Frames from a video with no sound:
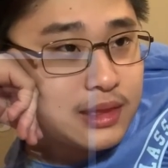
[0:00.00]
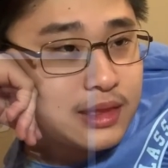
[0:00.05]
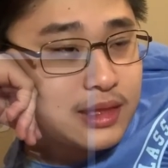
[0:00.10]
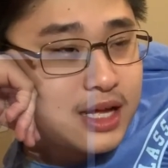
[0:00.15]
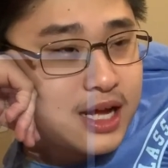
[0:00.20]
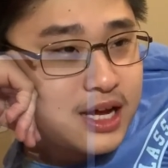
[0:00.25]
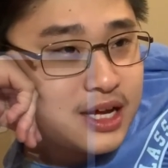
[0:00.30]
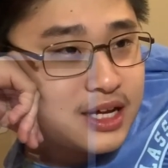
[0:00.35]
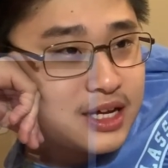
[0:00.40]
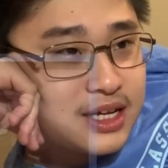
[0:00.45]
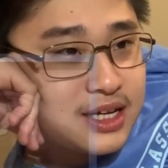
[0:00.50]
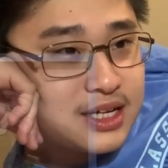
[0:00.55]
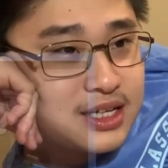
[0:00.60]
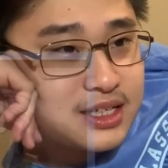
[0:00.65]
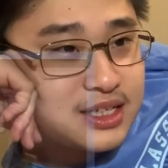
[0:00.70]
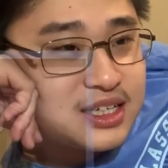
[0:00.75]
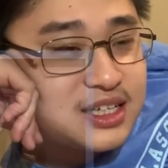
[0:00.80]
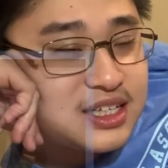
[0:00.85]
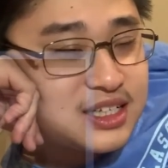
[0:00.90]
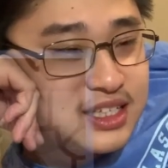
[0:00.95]
Like,
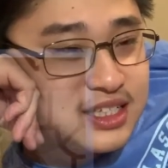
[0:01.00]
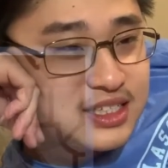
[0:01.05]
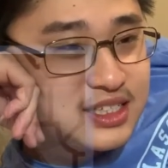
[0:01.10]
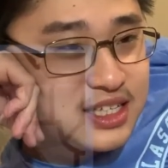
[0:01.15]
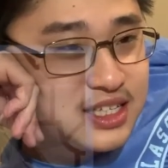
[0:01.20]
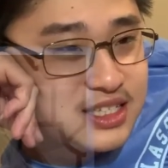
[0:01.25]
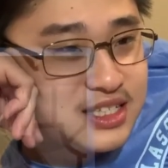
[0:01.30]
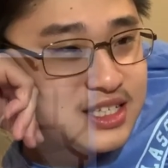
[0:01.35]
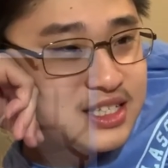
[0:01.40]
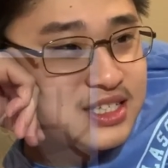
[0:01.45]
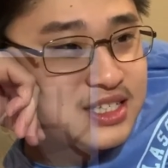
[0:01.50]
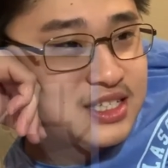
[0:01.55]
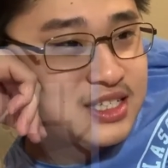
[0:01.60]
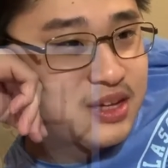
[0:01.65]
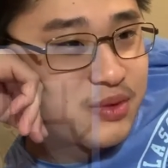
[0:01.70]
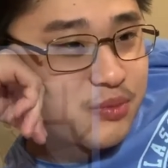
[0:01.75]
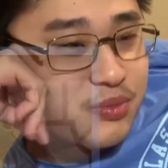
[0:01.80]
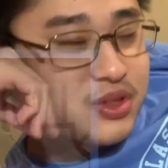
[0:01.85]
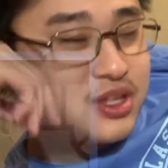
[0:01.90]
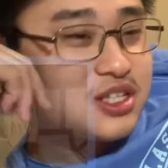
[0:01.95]
is this
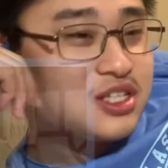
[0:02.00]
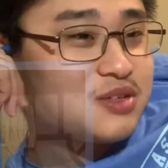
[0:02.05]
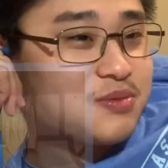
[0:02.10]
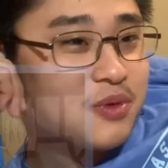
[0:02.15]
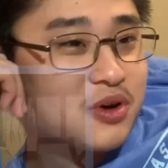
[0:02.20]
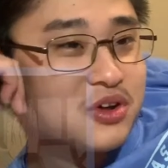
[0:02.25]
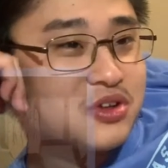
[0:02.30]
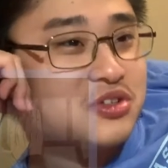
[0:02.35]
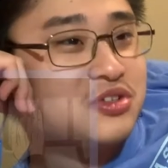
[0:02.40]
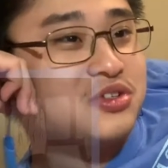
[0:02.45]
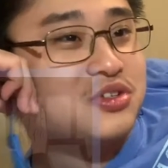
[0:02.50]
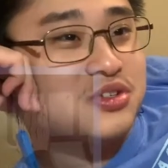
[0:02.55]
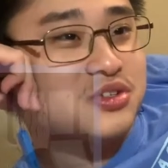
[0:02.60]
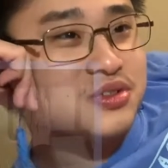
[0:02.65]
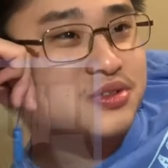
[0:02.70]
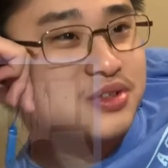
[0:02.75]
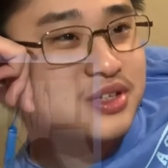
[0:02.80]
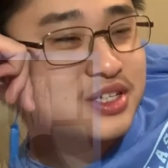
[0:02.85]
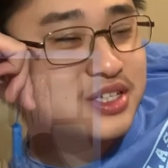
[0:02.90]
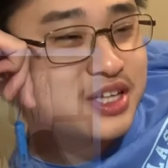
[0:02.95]
something smart to do?
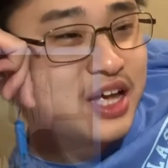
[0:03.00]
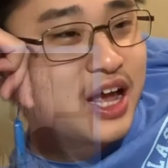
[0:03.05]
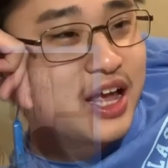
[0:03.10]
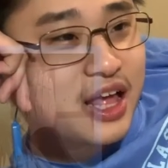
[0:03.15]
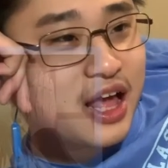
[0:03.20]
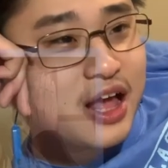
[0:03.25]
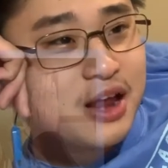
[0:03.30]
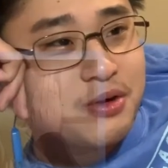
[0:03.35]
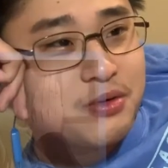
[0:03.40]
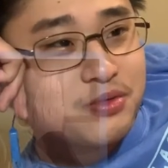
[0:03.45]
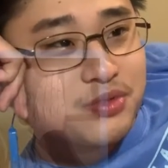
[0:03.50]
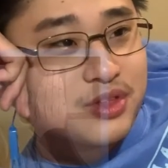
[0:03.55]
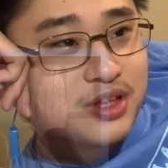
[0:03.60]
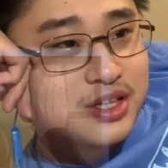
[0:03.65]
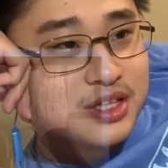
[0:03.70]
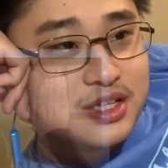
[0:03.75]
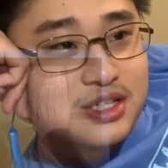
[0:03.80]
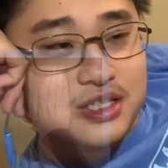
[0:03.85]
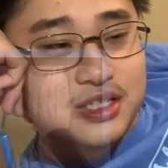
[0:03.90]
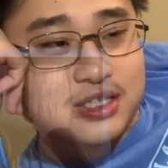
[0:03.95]
Because I don't think
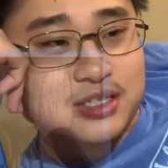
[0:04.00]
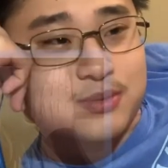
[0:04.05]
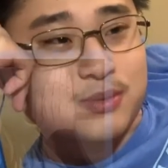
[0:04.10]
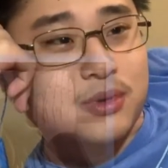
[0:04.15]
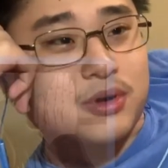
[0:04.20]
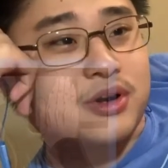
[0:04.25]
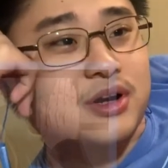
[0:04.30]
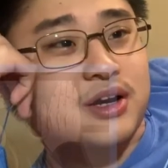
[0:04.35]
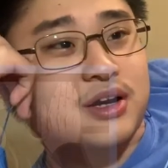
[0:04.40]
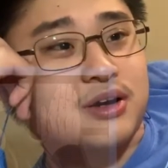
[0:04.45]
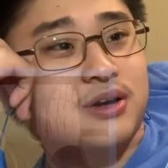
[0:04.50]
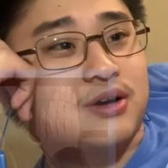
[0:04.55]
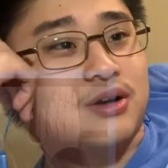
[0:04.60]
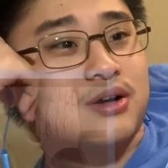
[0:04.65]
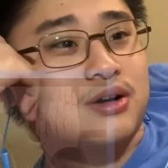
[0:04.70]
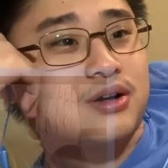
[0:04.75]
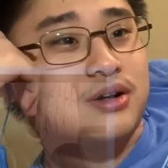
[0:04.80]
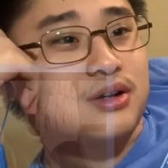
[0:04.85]
this is smart at all.